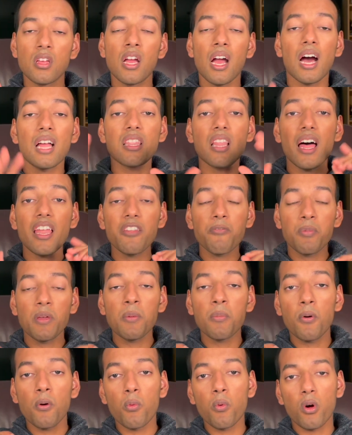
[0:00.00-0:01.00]
A lot of
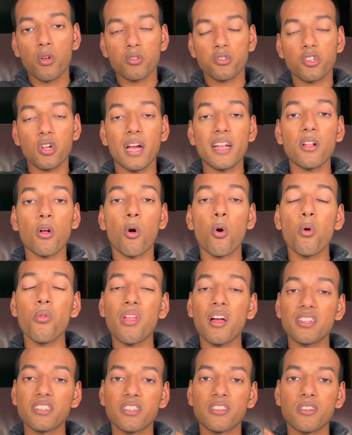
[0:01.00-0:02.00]
people will try to hold
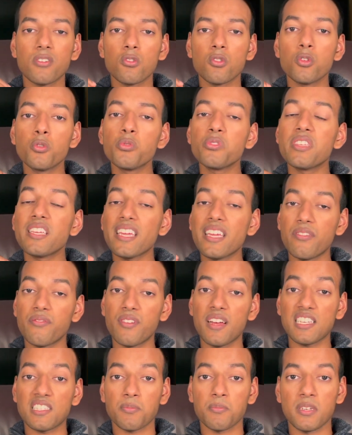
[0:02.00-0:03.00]
on to their losing
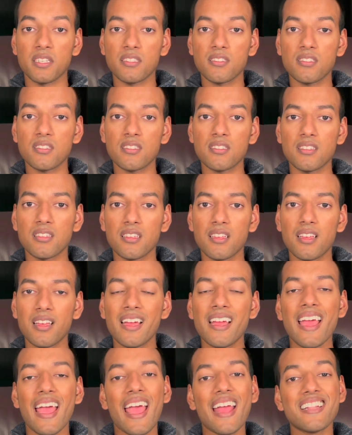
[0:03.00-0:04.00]
investments
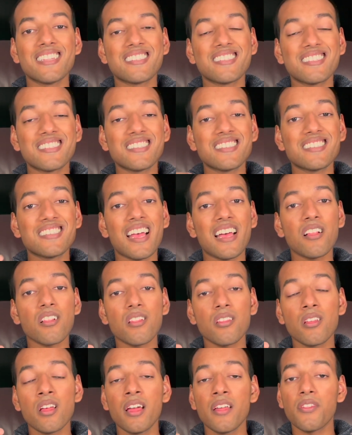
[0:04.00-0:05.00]
and
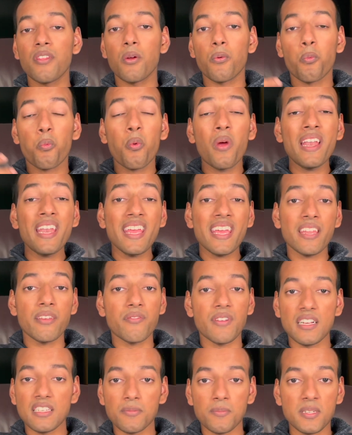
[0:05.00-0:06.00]
sell their winning
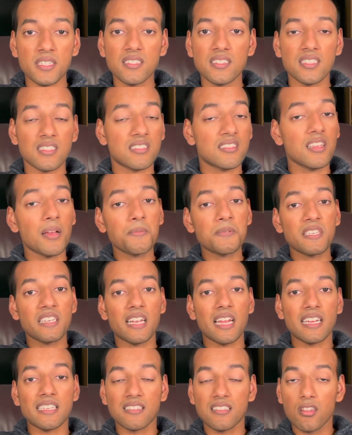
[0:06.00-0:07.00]
investments to
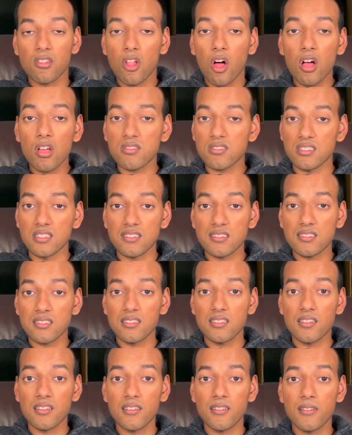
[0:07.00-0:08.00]
subsidize the losses.
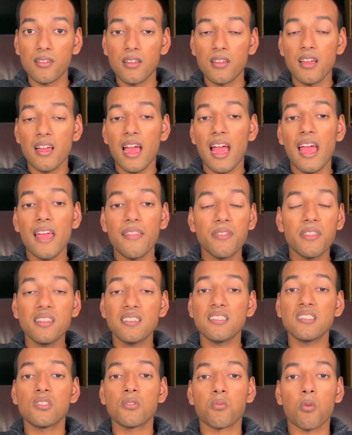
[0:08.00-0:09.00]
And this
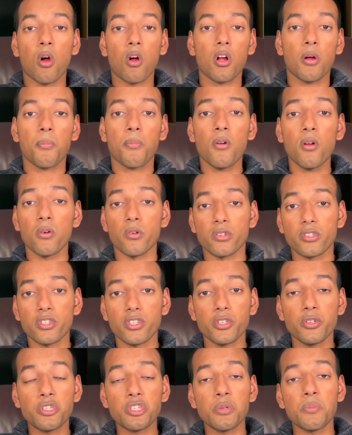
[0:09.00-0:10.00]
is the wrong approach.
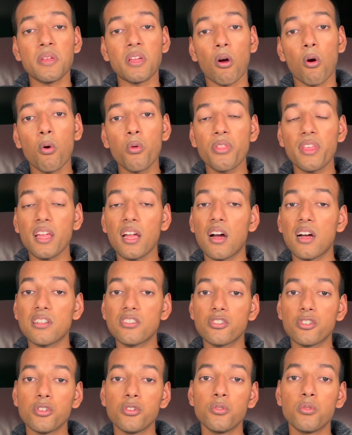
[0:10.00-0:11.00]
You should be holding on
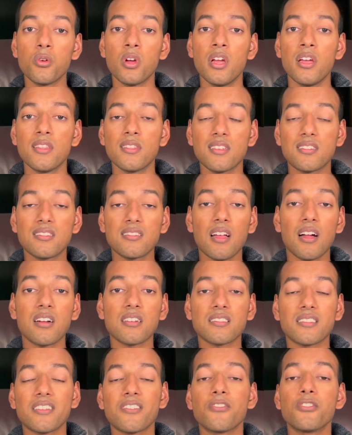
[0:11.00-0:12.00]
to the
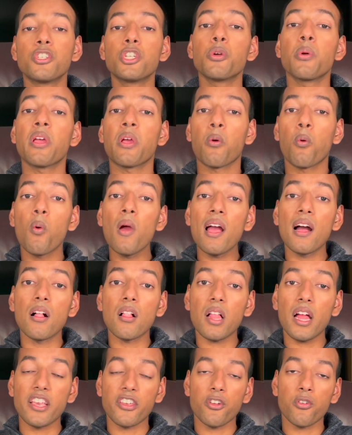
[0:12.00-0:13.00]
stocks that are doing
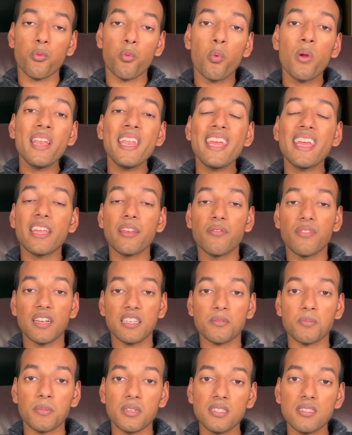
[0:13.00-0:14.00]
well and your winning
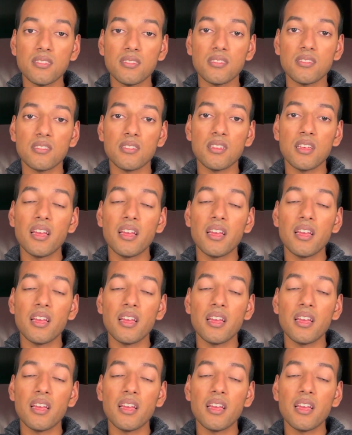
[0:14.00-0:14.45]
investments